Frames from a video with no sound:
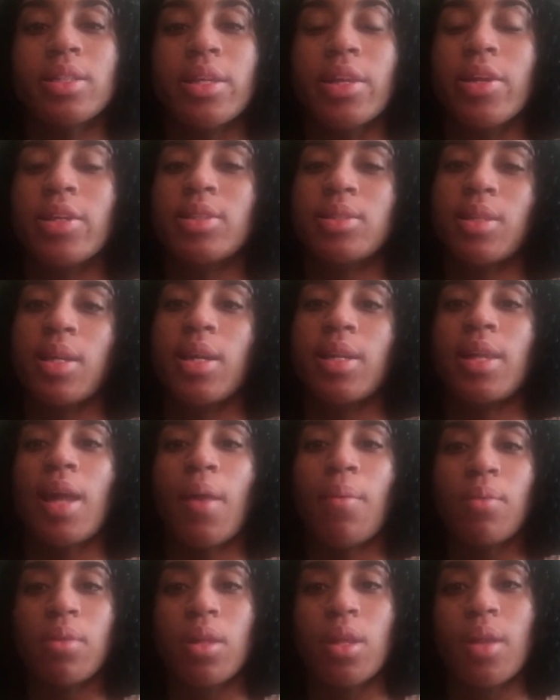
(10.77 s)
your guest and I,
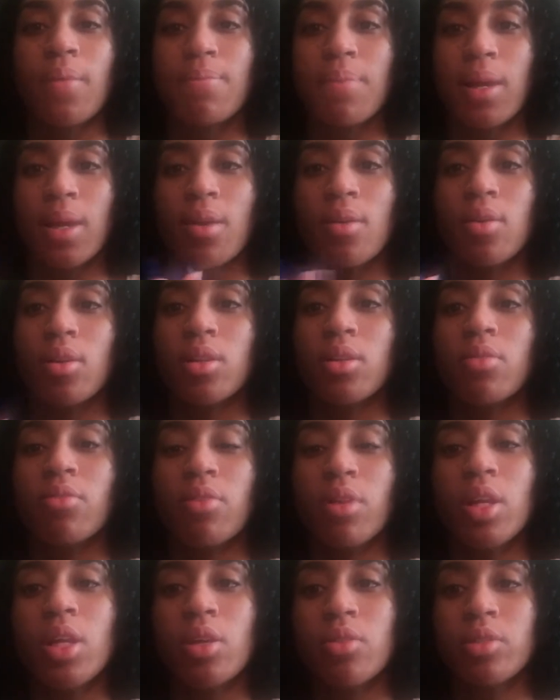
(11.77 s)
Diamond, here. I'm back to another
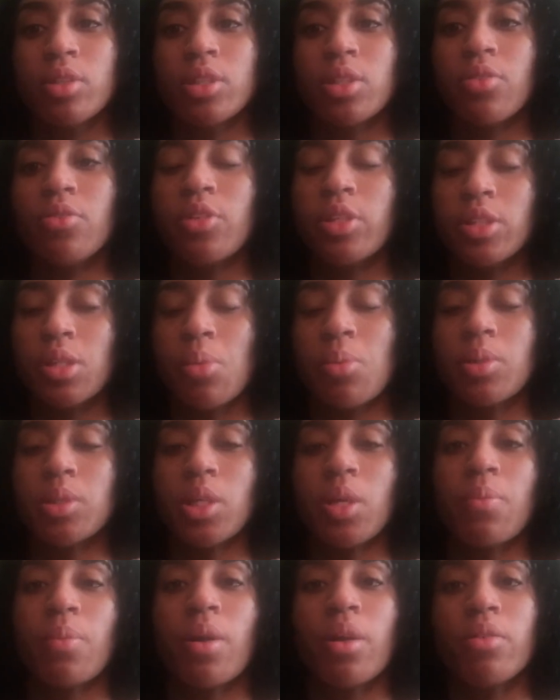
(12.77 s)
video. This is the first time you
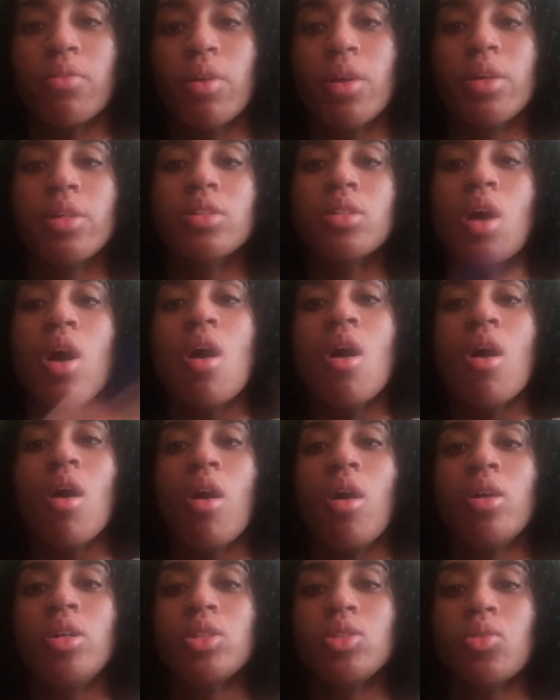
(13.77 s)
see my face
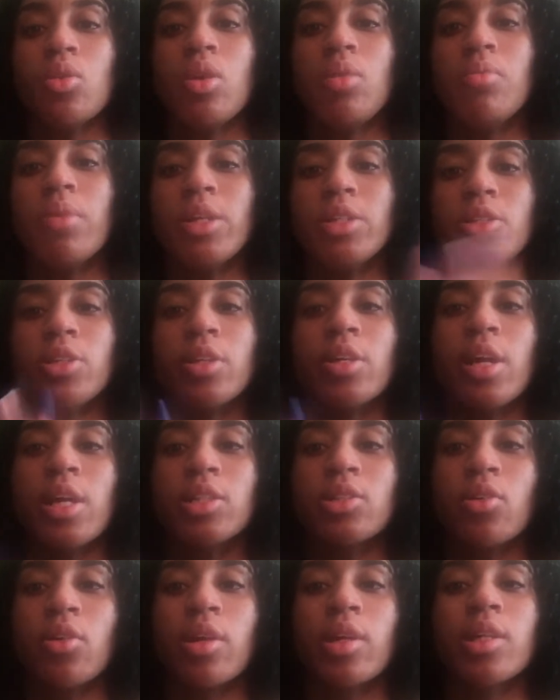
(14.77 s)
on your screen. Make sure you guys
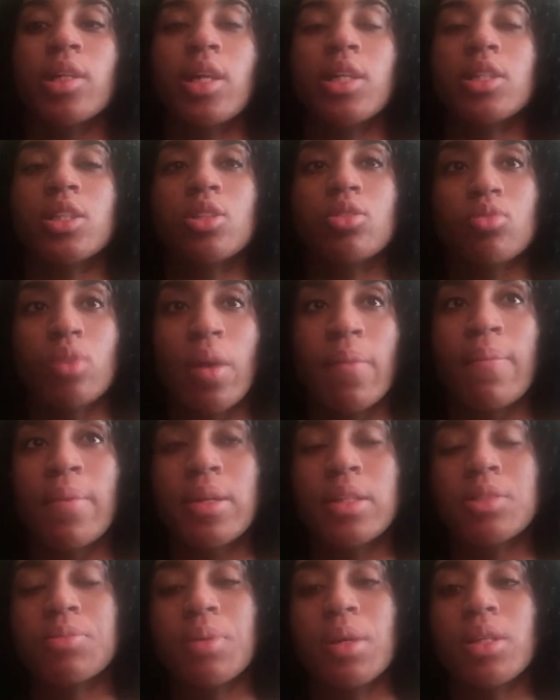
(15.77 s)
go to class, subscribe
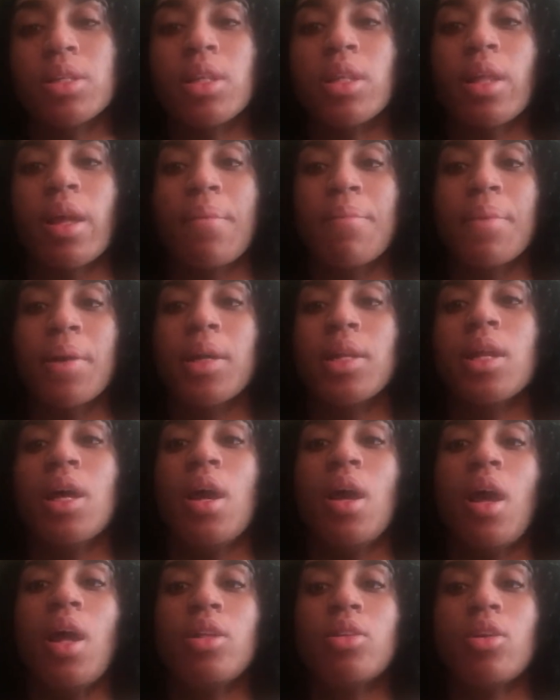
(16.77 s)
button, smash the like button,
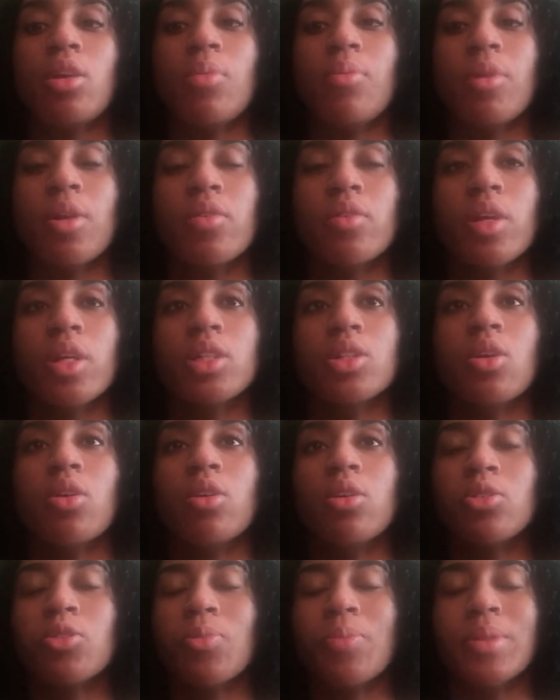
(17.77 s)
turn the notification
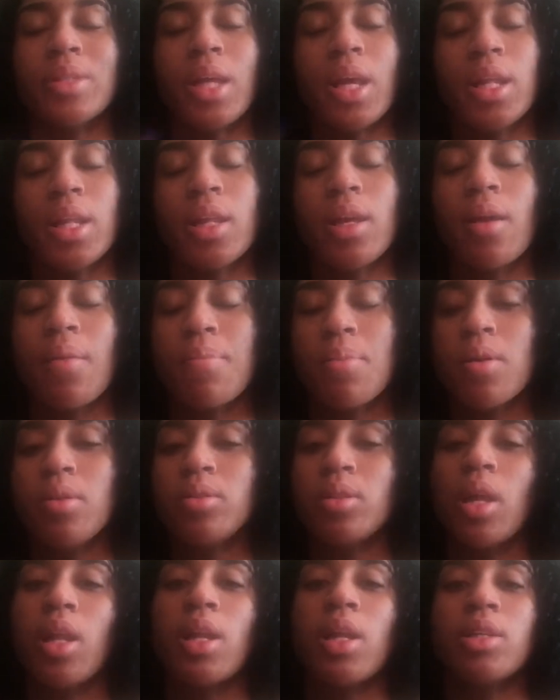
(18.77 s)
on so you miss any of my
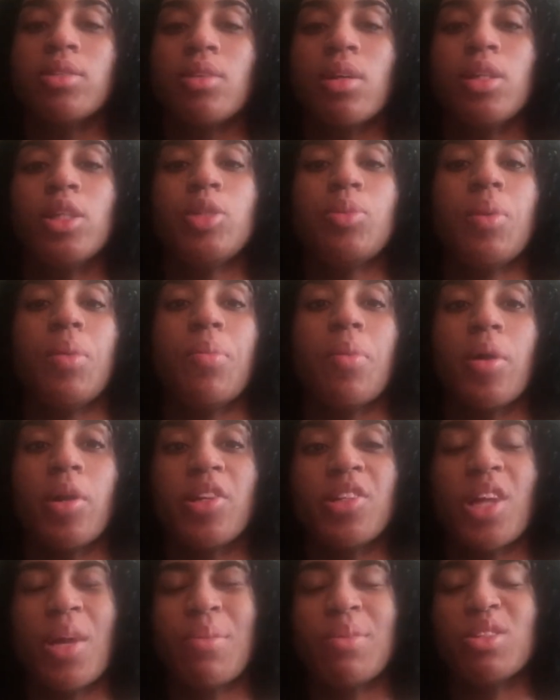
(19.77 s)
posts. And last one, need to be part
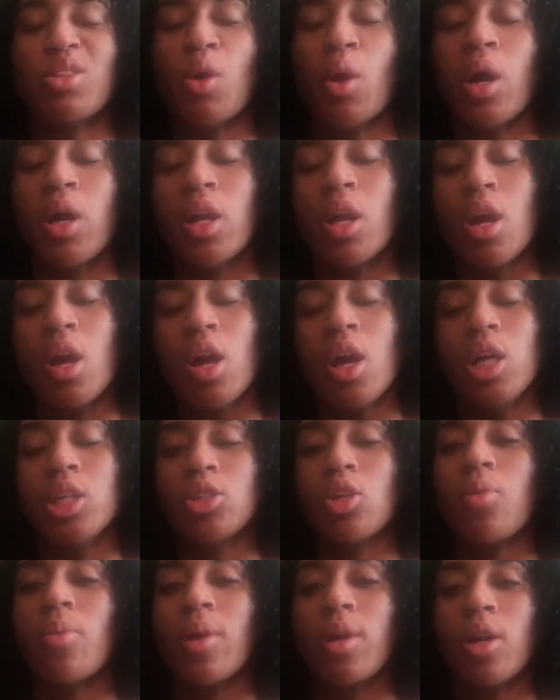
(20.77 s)
of Diamond Squad. Let's
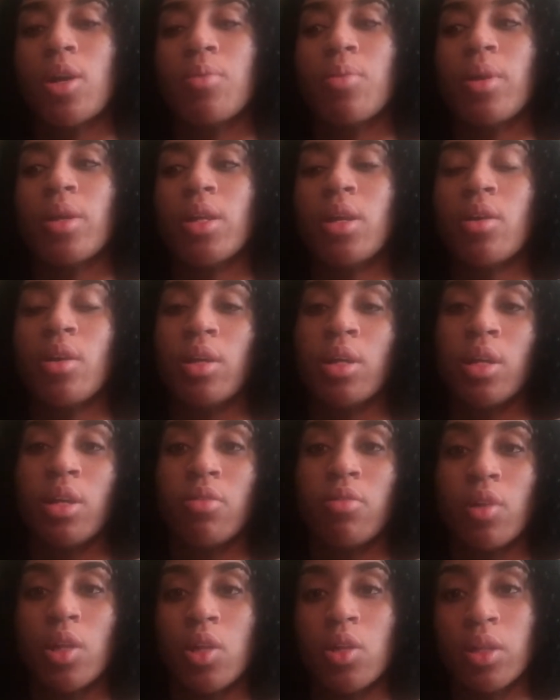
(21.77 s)
go back up right now and give
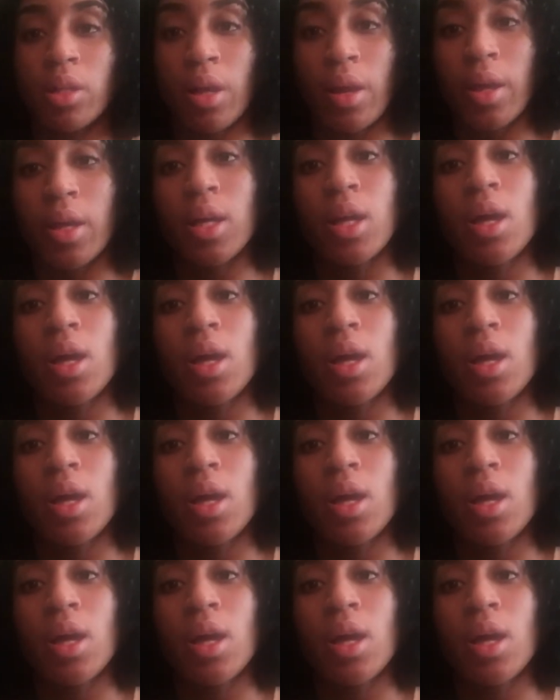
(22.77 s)
this video a like.